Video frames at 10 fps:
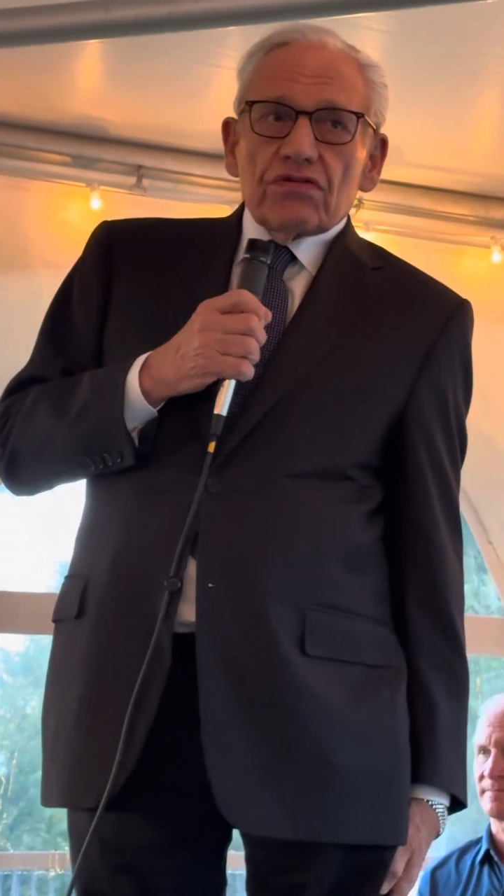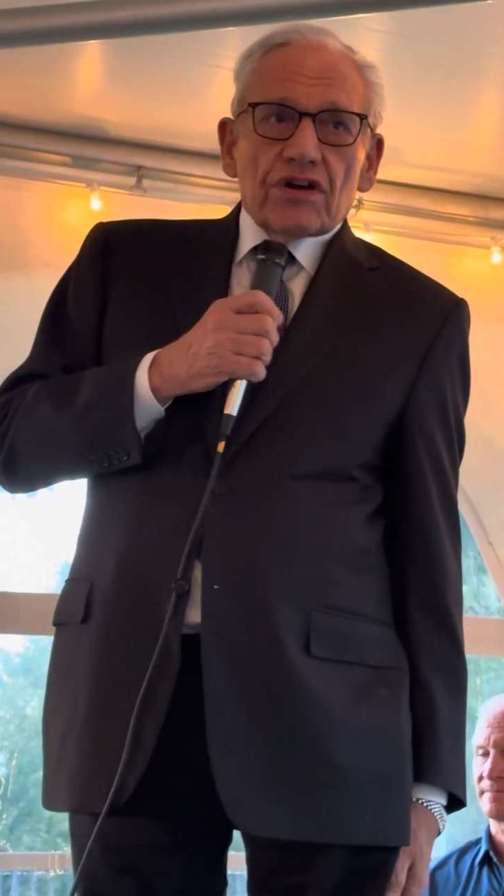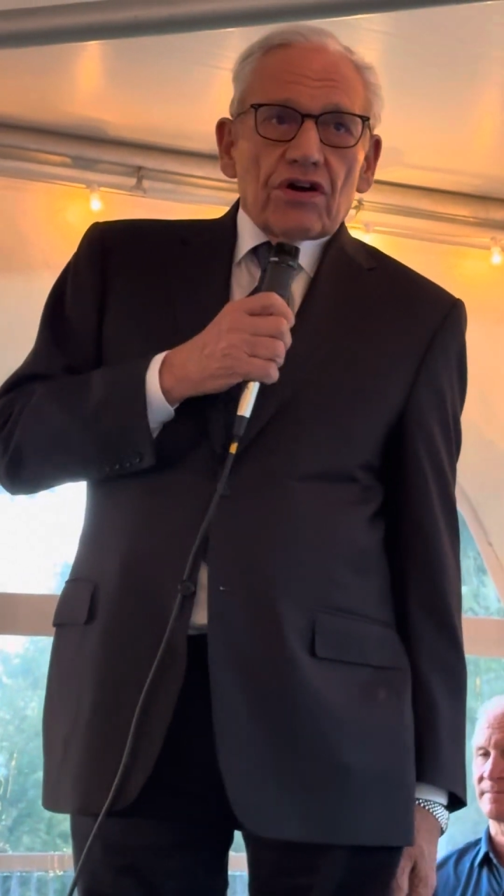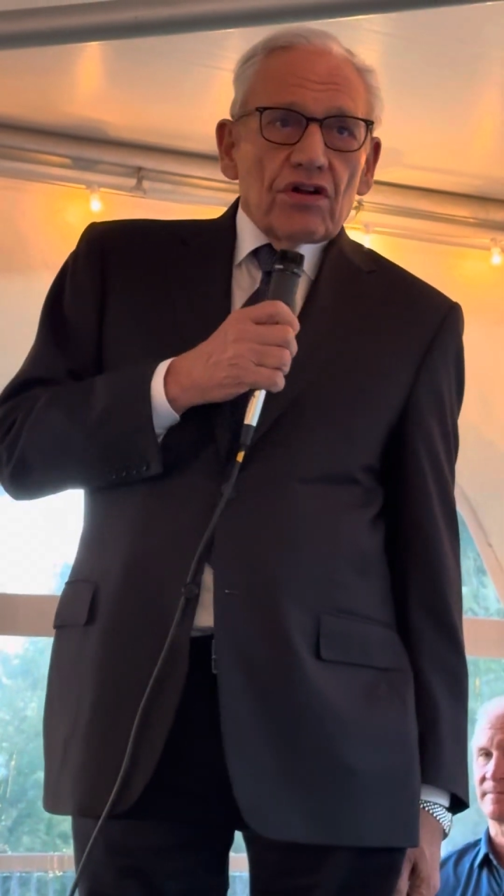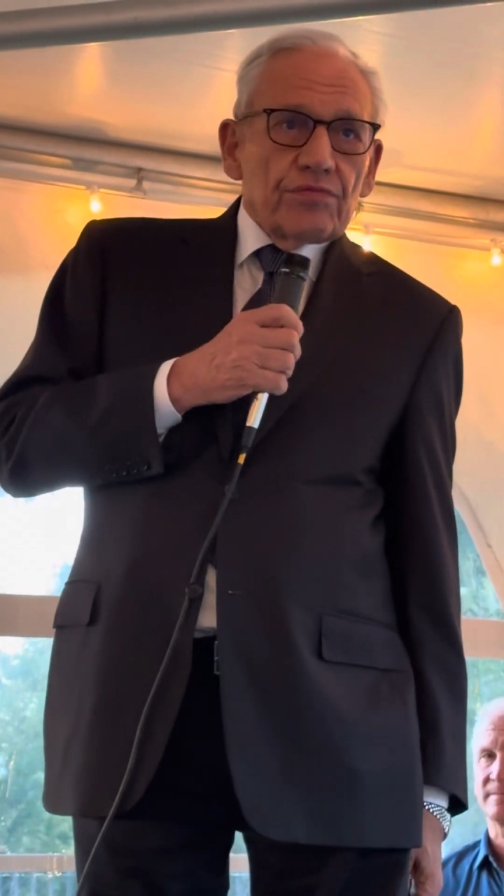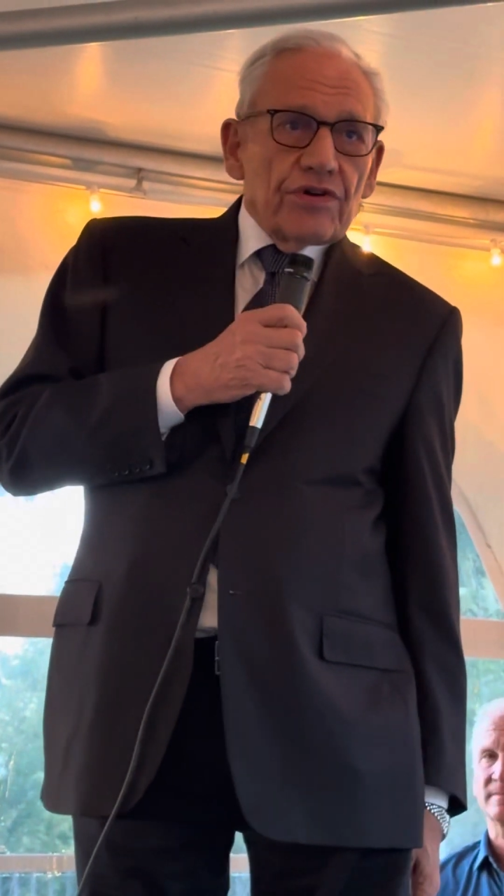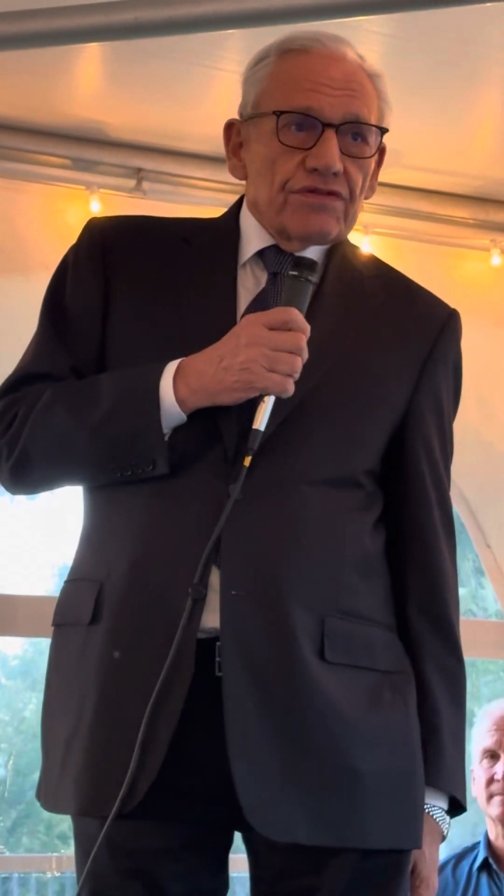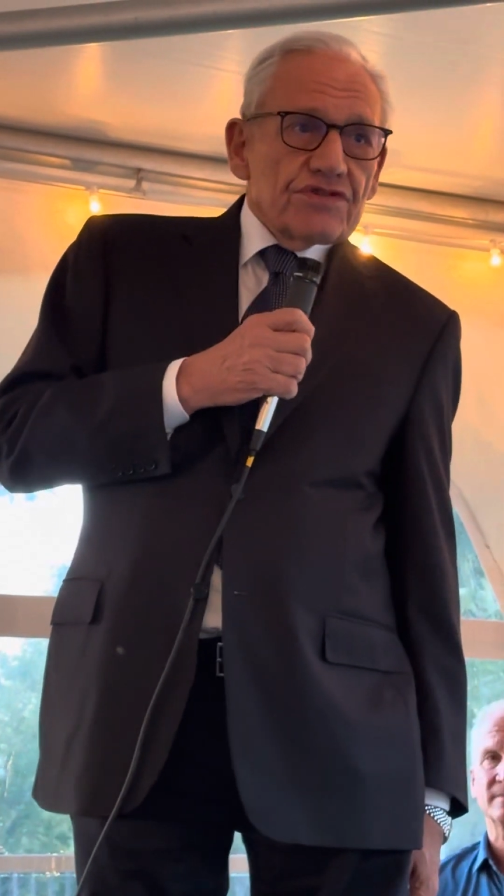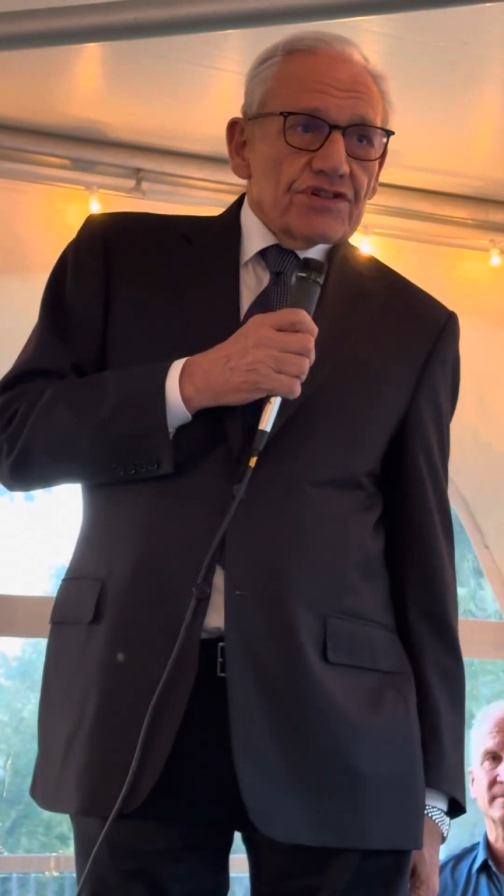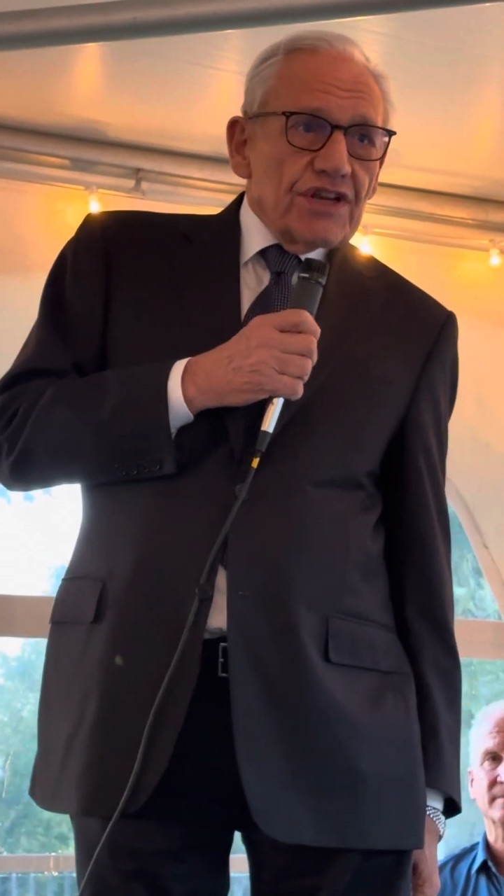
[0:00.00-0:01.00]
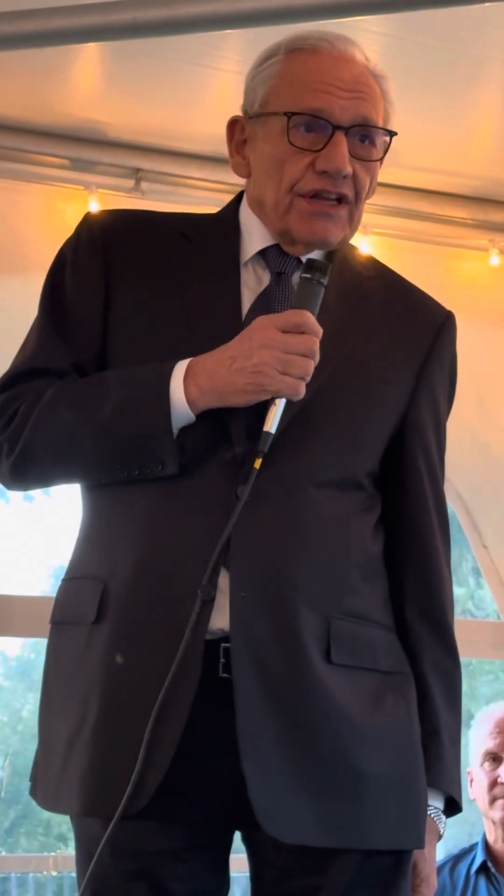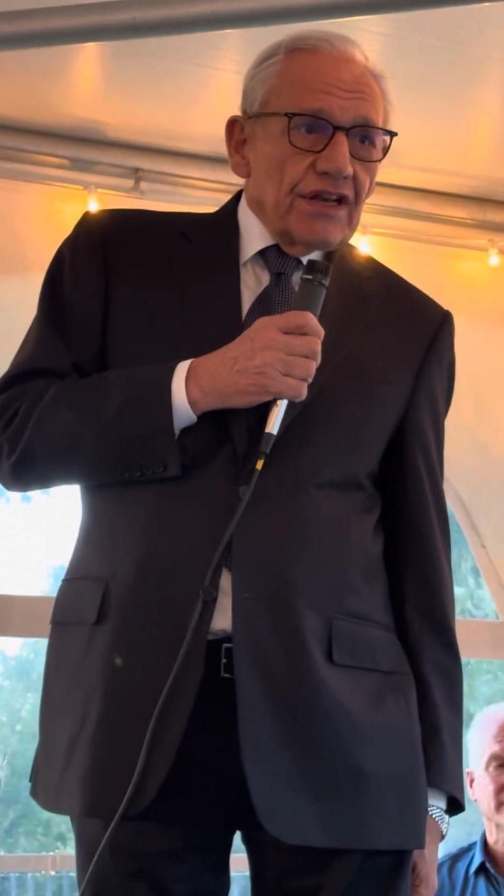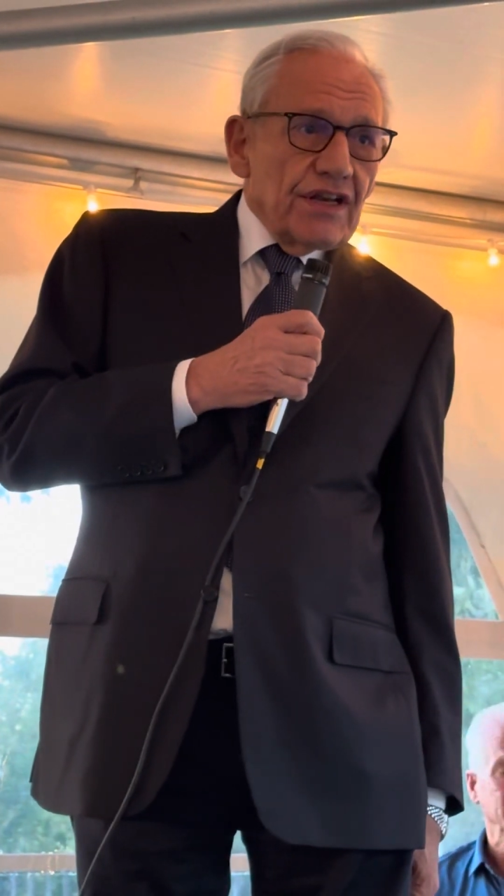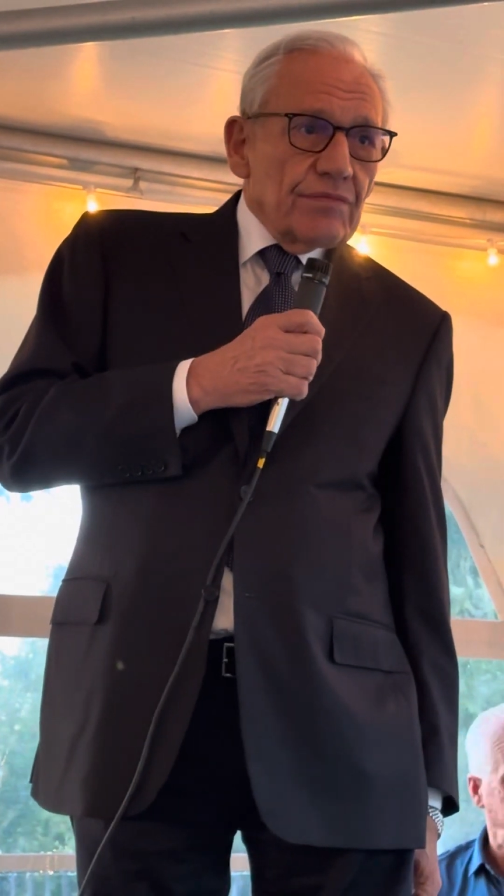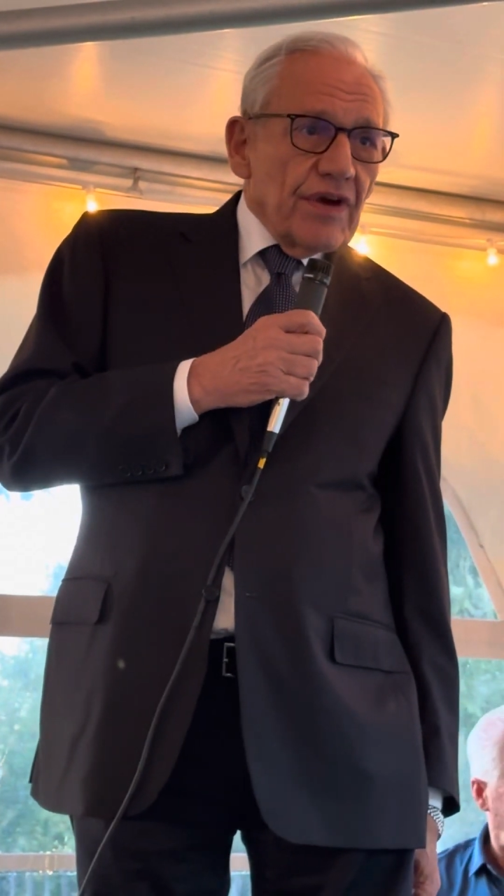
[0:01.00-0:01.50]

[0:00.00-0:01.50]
Carl Bernstein and